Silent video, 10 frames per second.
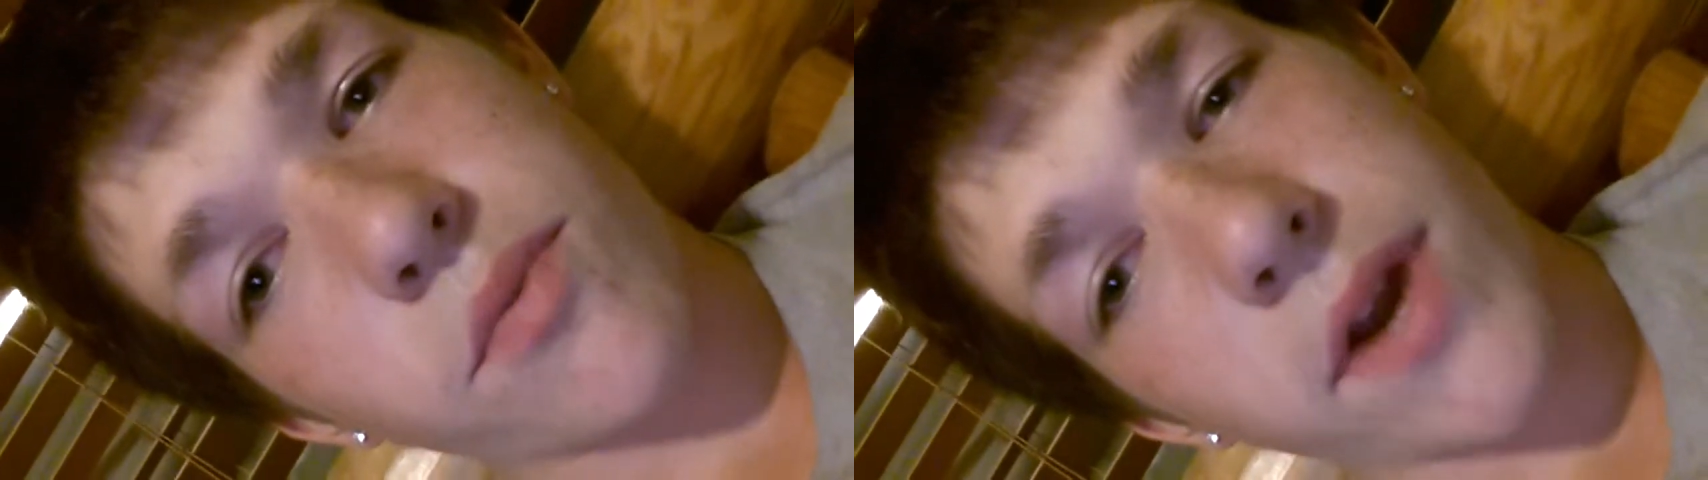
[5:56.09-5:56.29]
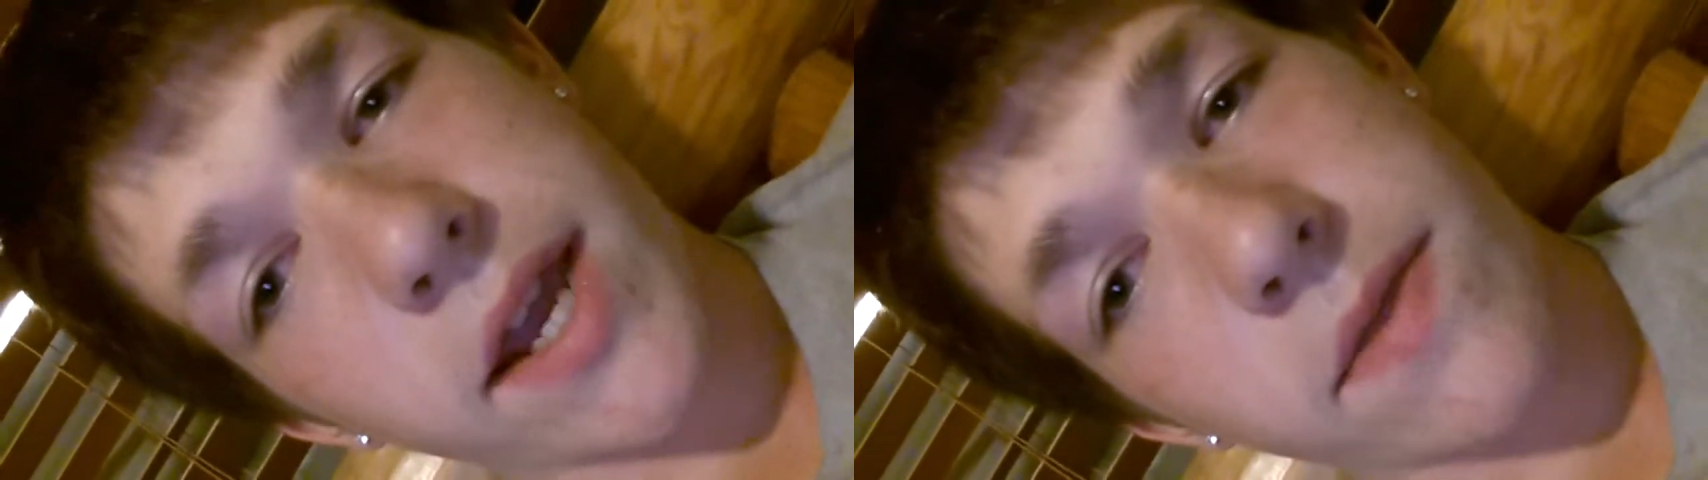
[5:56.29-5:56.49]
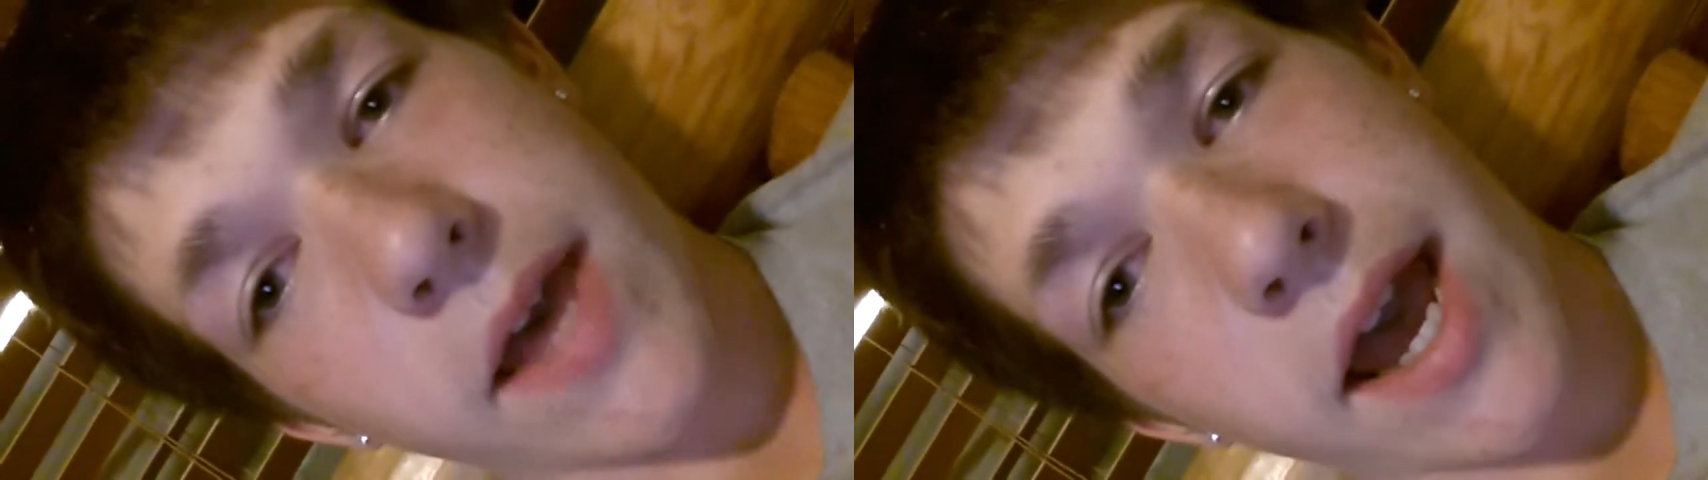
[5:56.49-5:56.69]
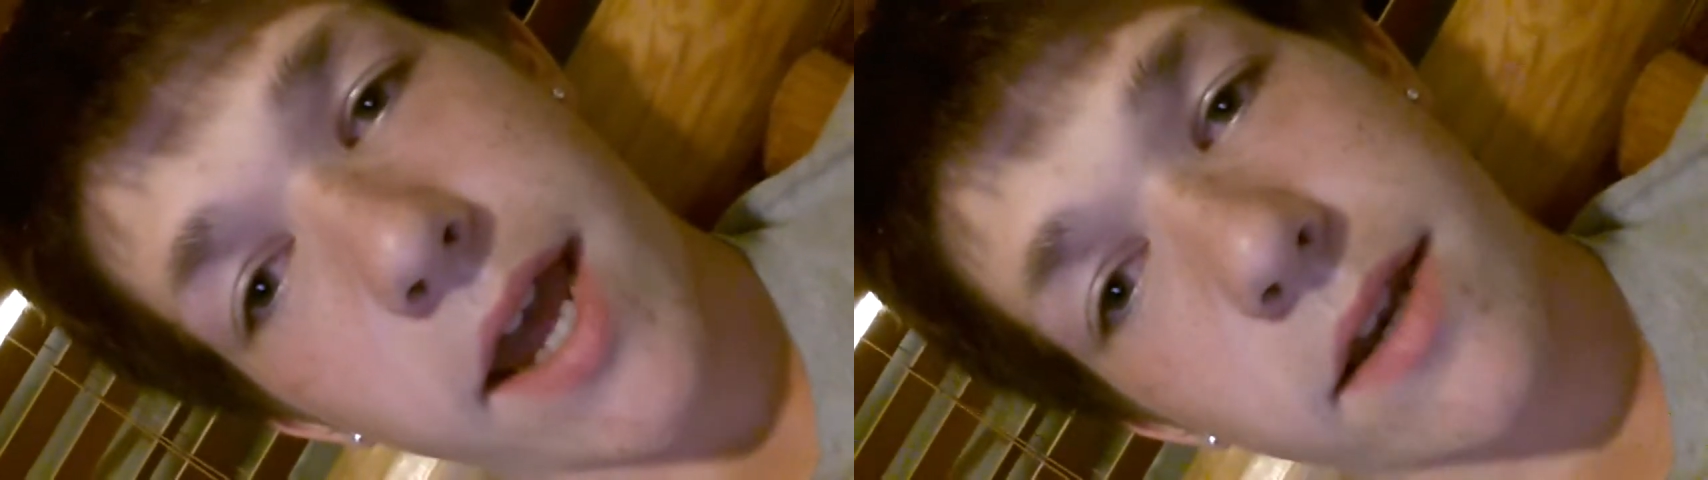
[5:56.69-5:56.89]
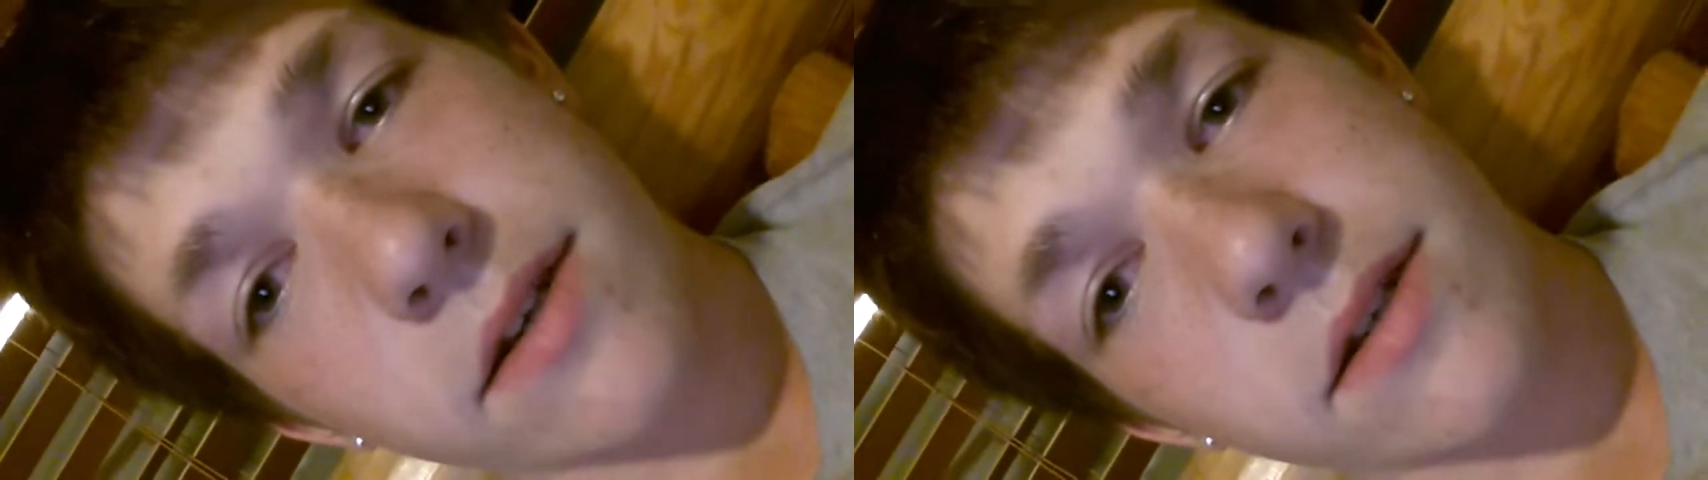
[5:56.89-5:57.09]
break
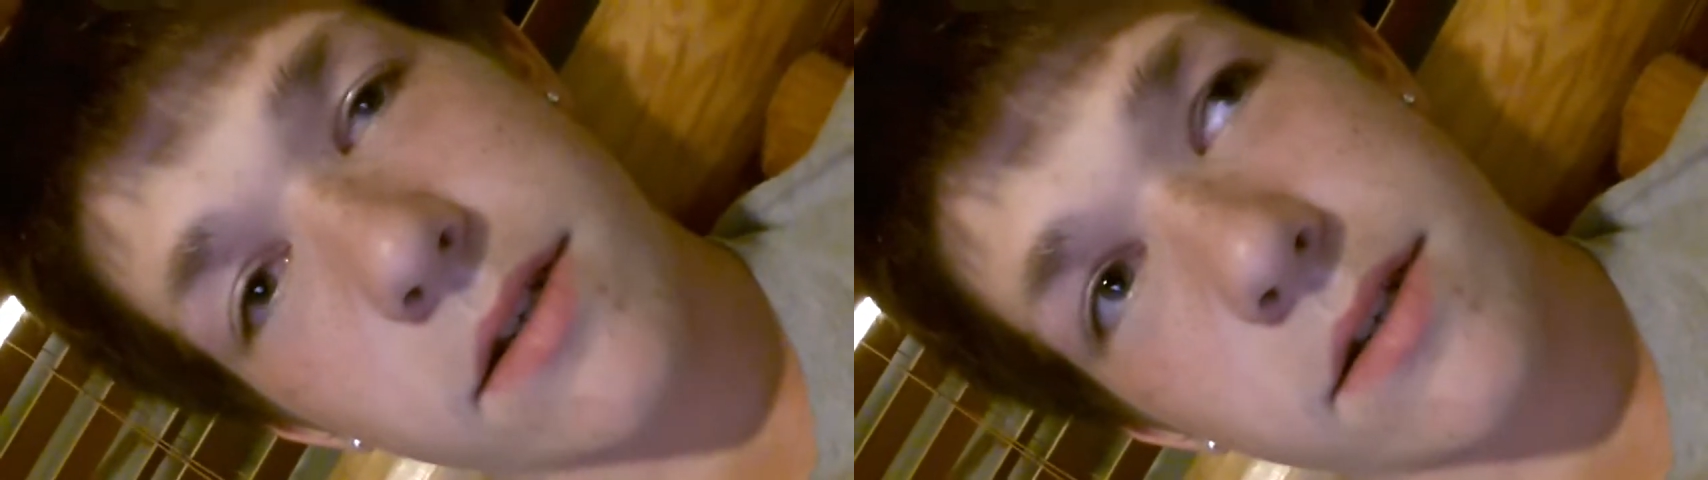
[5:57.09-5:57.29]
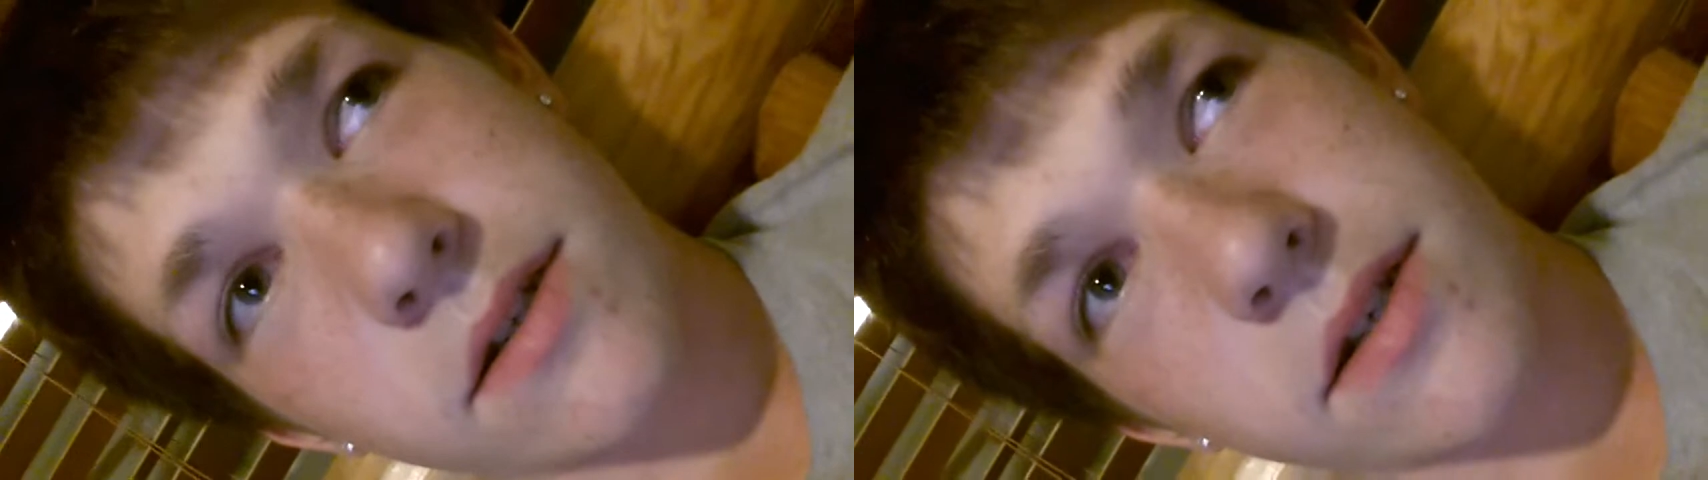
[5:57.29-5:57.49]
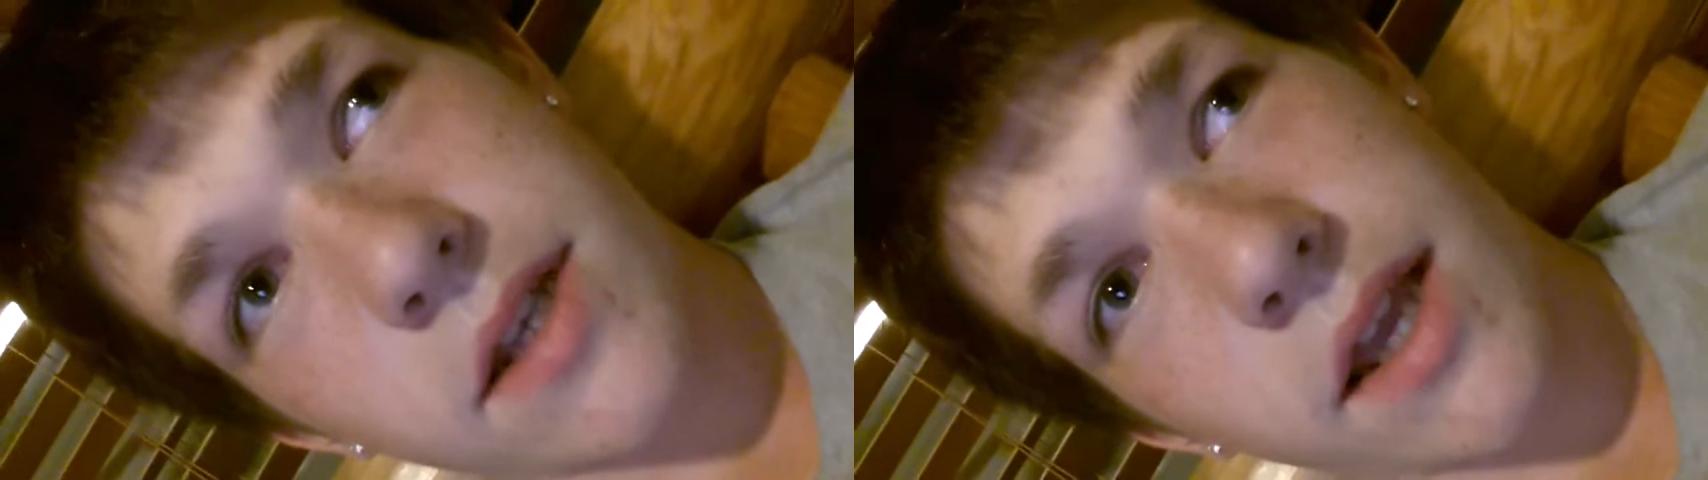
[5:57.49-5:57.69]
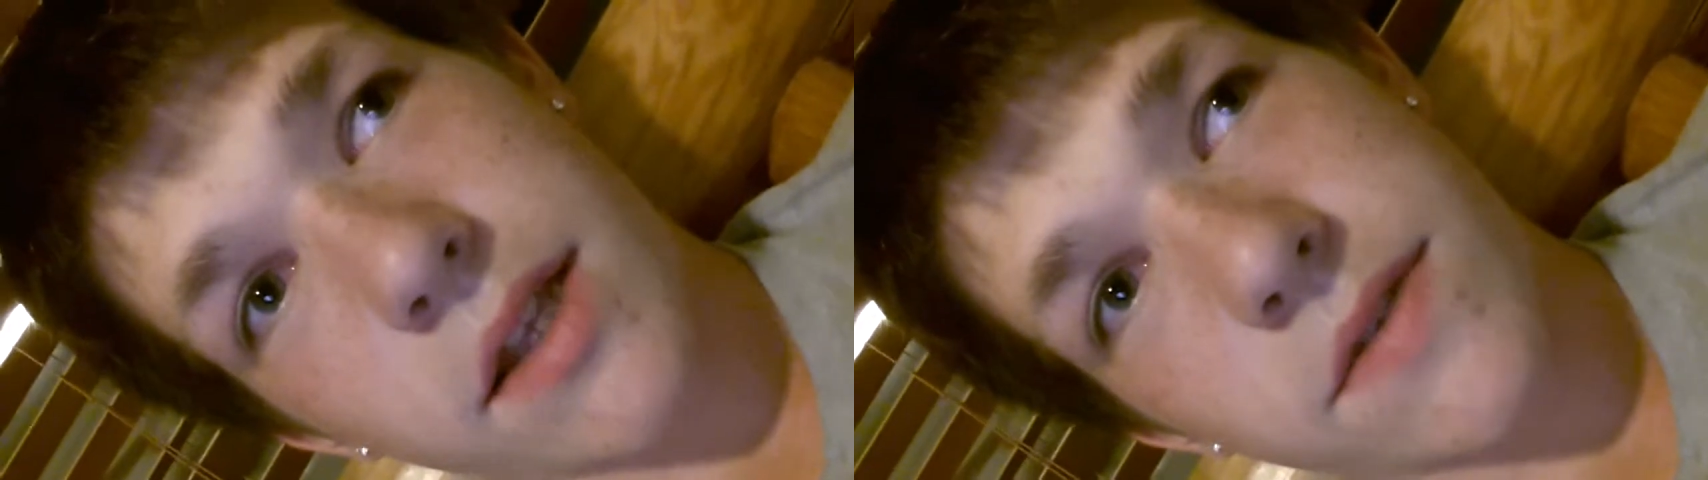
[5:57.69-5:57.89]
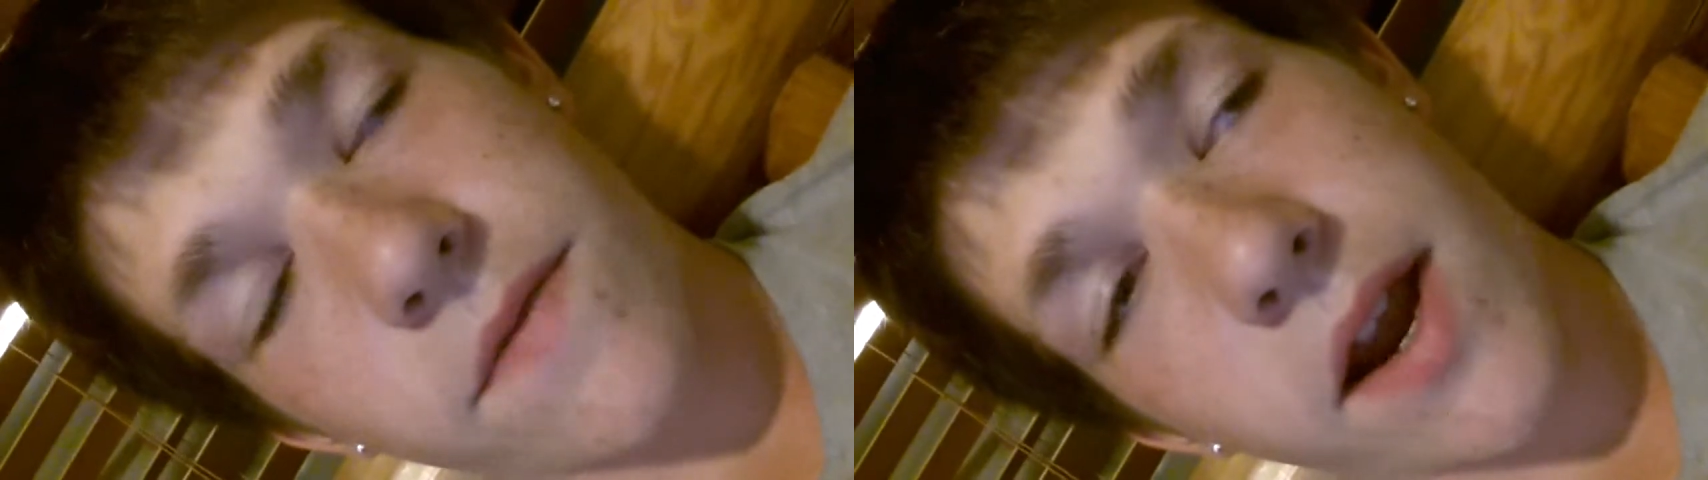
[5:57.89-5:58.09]
that, it's